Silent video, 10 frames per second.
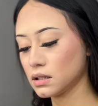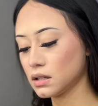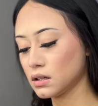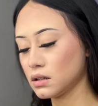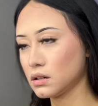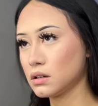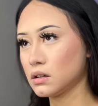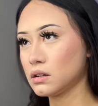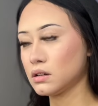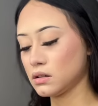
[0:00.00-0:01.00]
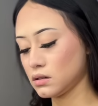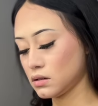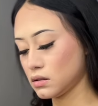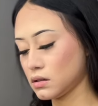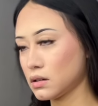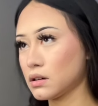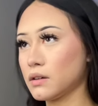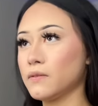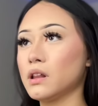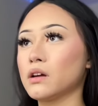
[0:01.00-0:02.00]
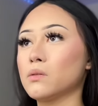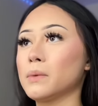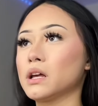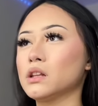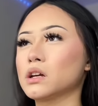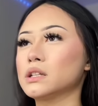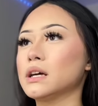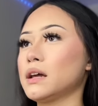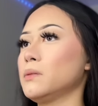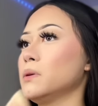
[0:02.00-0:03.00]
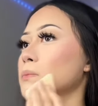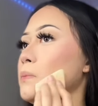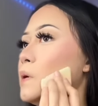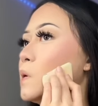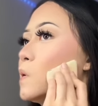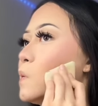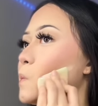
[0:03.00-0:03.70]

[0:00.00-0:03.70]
I feel like it will make it look a tiny bit better.